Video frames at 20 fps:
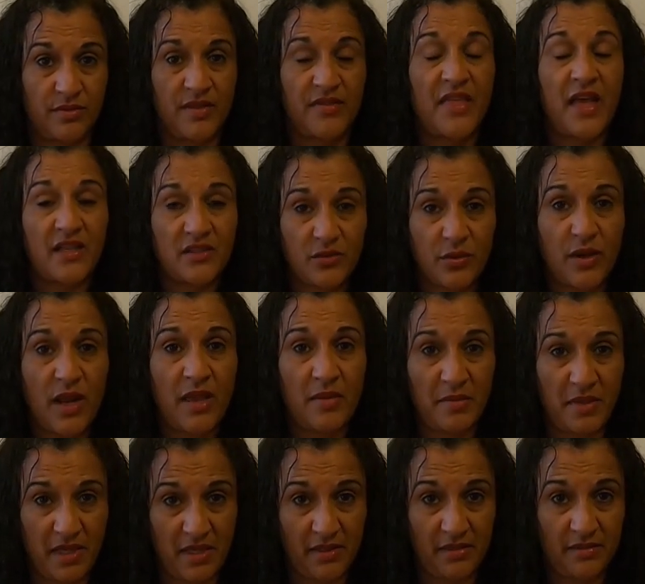That's what I
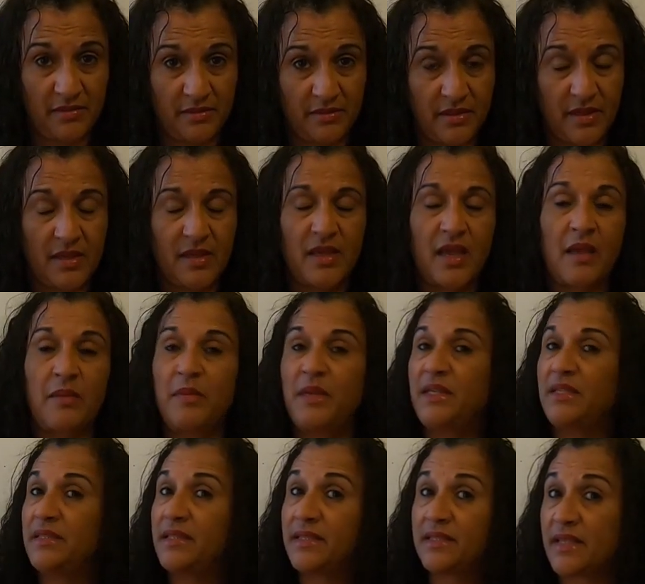mean. I
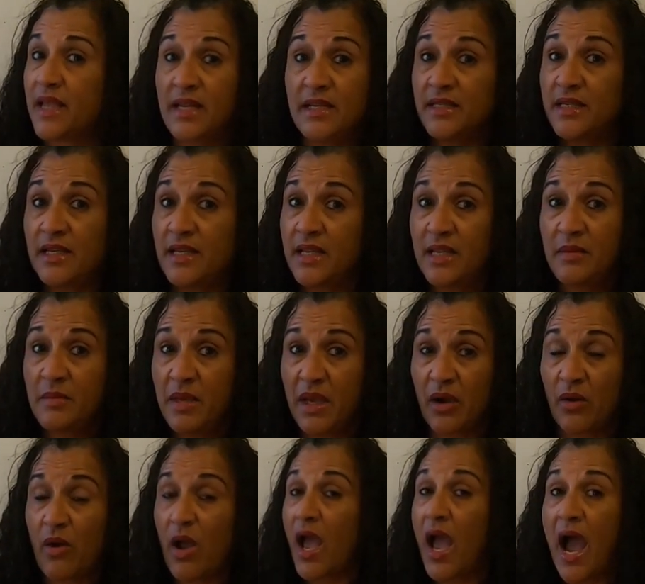mean, send an
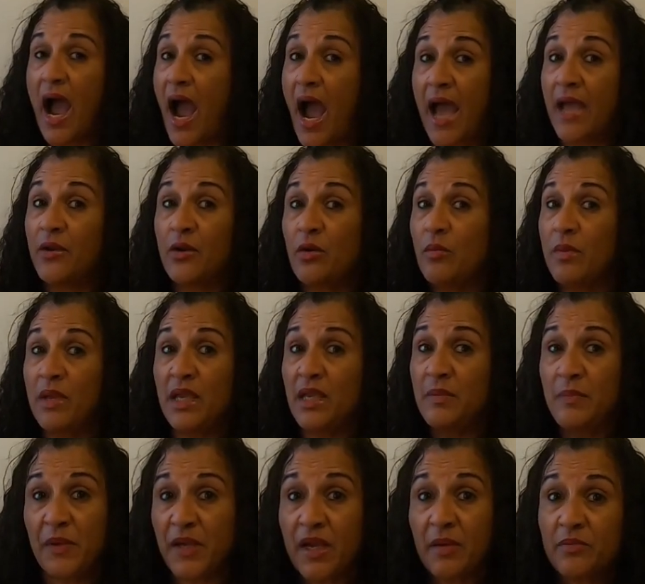email. I don't
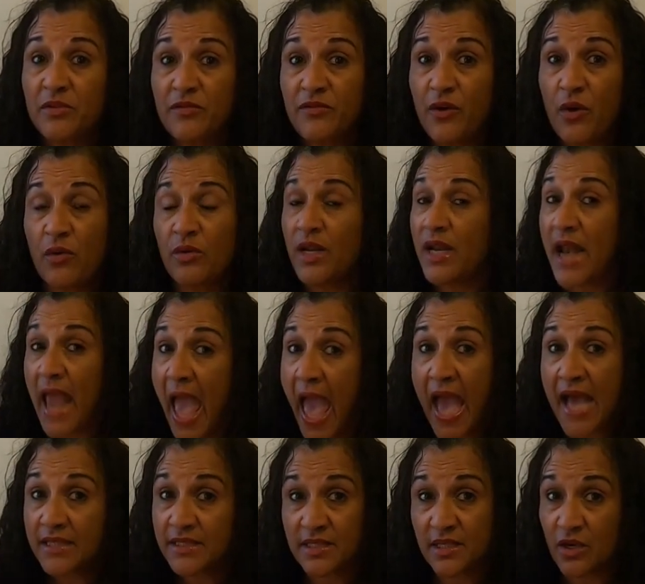mean pick up the phone and
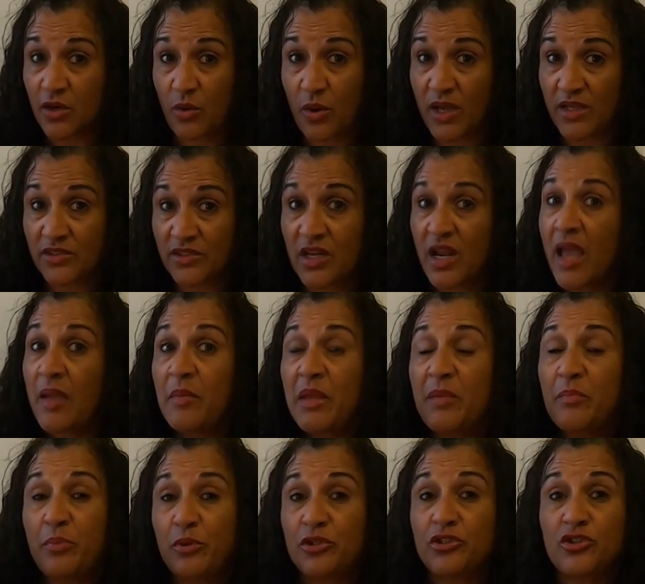ask a question. I
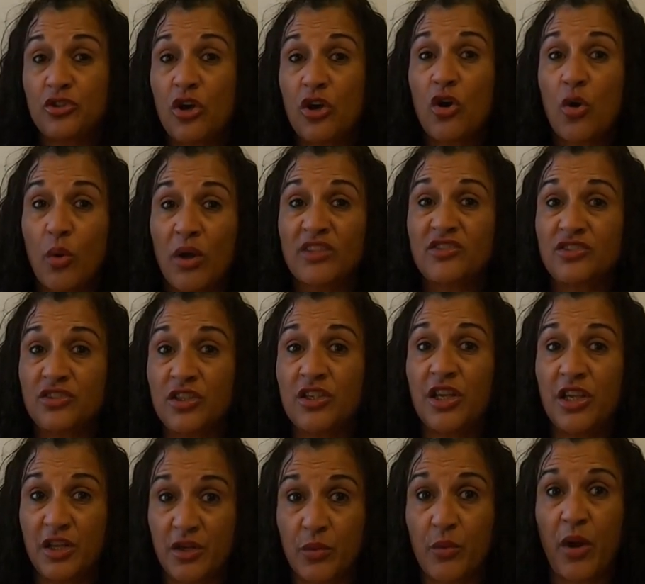mean, put your question
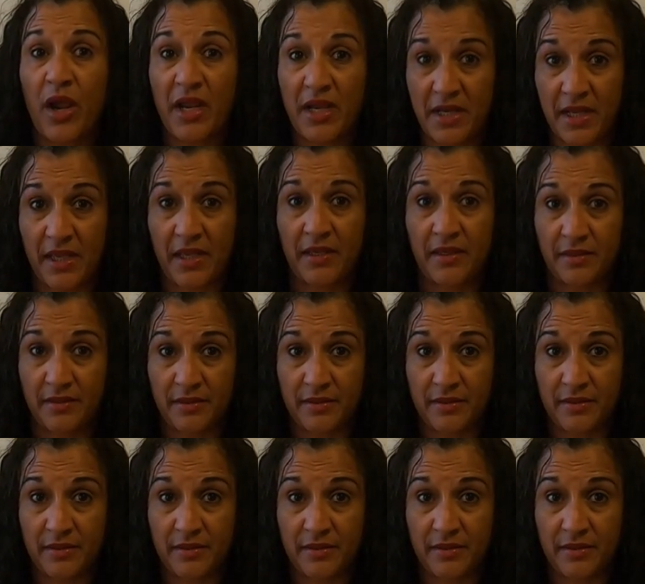in writing.